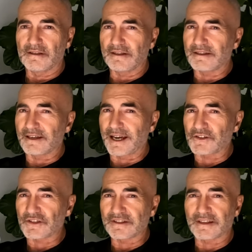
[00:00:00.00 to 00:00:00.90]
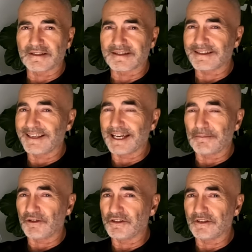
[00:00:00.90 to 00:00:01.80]
these concussions can sneak
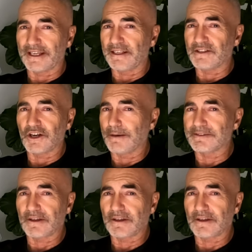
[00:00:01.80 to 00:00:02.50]
up on you anytime.